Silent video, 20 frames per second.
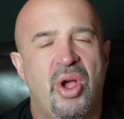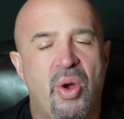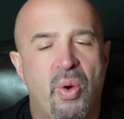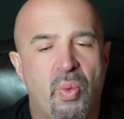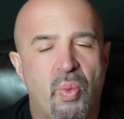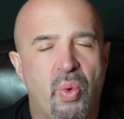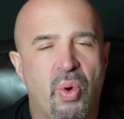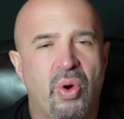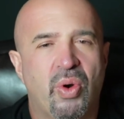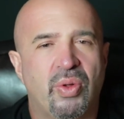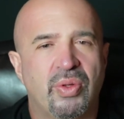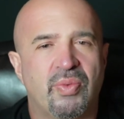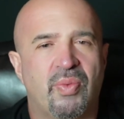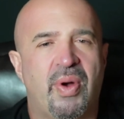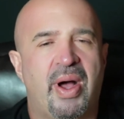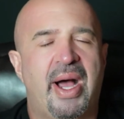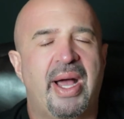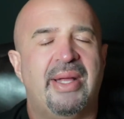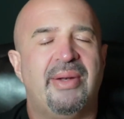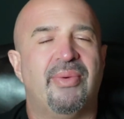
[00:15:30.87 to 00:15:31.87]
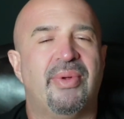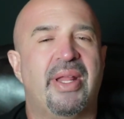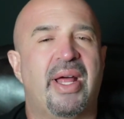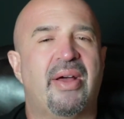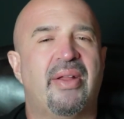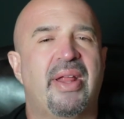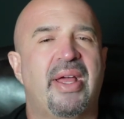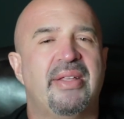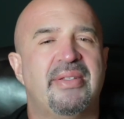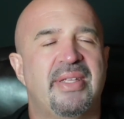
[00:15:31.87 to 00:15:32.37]
worldwide
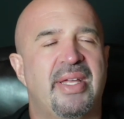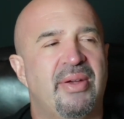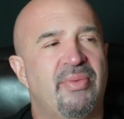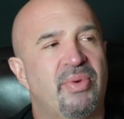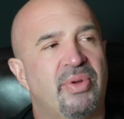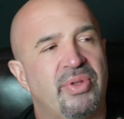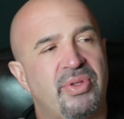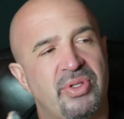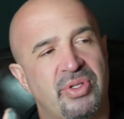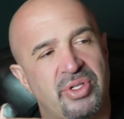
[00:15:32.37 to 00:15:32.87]
without saying, "Well,